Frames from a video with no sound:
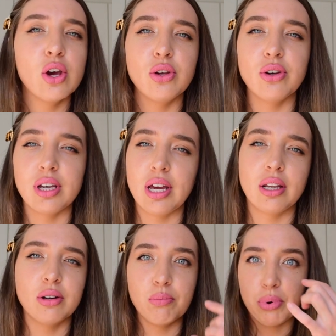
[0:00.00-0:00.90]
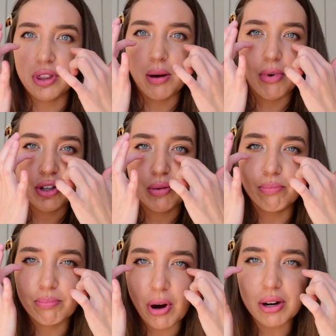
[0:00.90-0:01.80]
You can put them on your
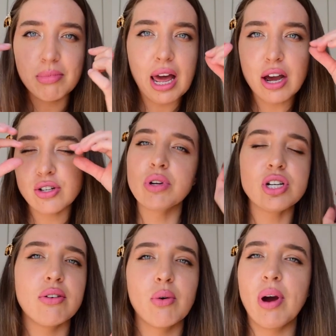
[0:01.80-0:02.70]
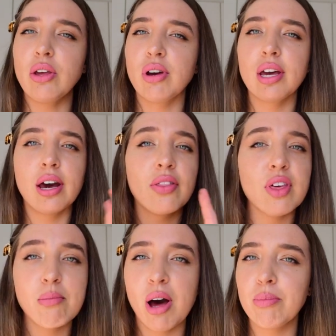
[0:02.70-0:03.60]
bottom lash, whichever way. You can cut
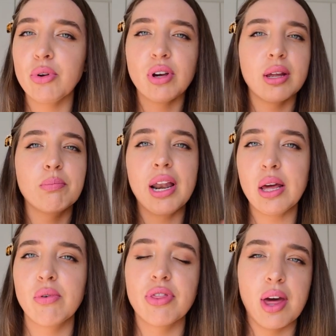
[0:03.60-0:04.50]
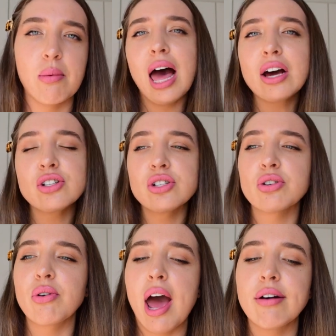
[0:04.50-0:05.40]
them up, you can play with them. Lashes
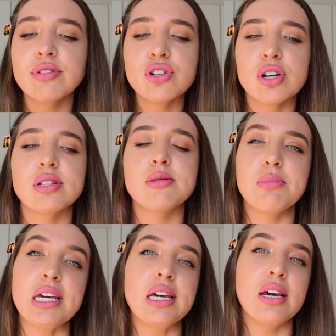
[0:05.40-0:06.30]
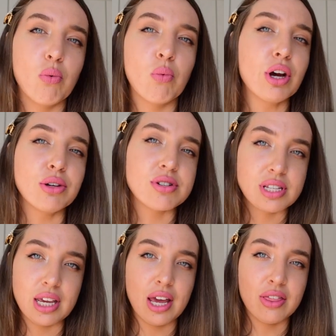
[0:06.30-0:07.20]
don't have to just be what you
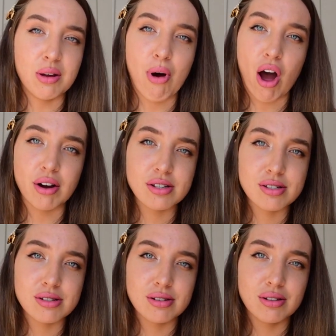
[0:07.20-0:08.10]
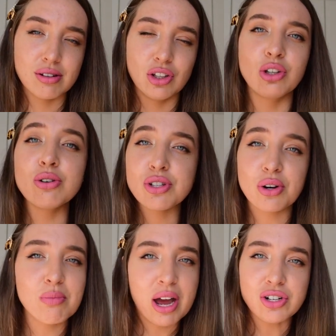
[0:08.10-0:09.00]
see in the box. Use
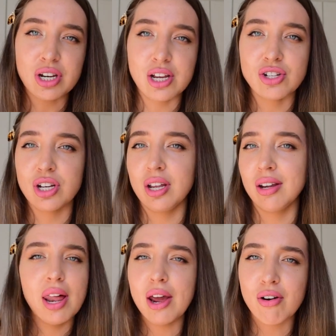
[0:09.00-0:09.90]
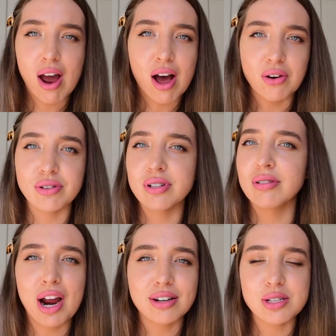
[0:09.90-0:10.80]
your imagination, play around,
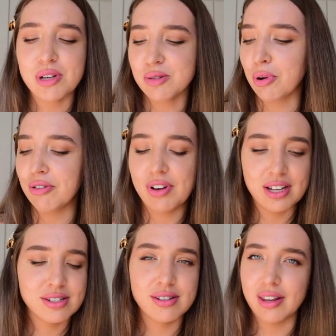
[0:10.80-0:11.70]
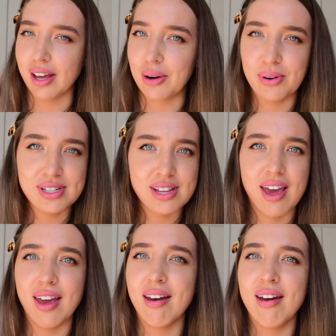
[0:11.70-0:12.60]
practice makes perfect, like I always
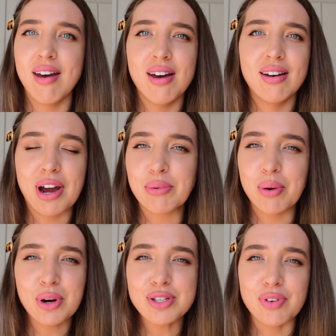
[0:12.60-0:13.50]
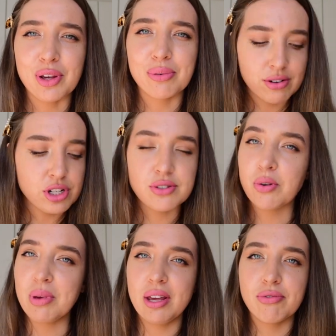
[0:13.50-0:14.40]
say. Find what works for you. And just
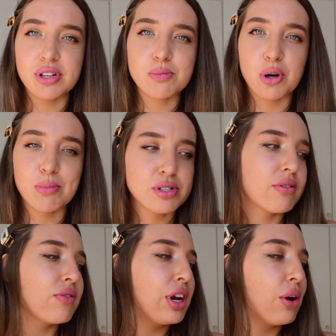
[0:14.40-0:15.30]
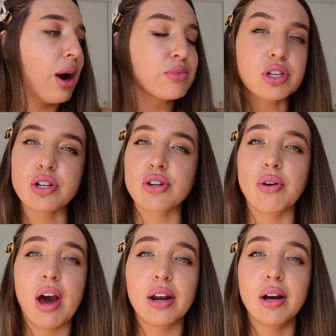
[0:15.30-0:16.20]
for me, for this purpose of the video, I'm just going to show
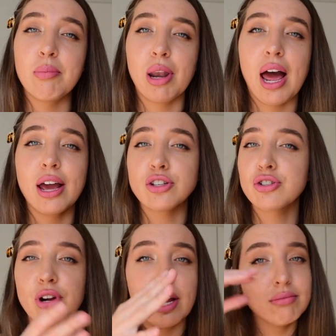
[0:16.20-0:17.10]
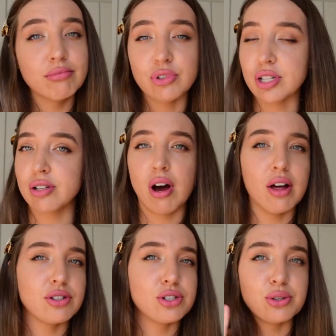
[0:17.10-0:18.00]
you how to apply straight just
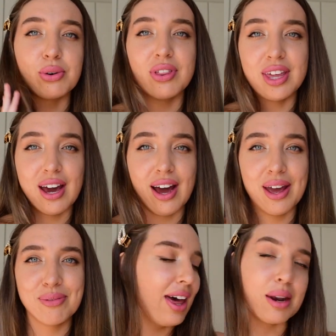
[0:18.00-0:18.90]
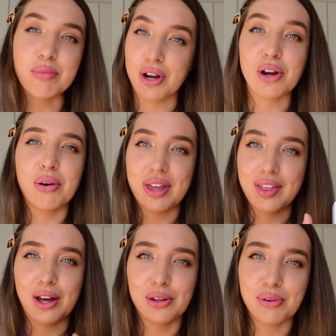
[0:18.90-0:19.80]
onto the eye. And I'm going to go get
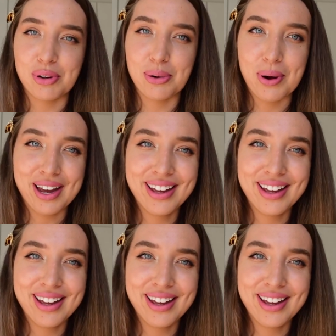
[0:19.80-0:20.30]
that glue real quick.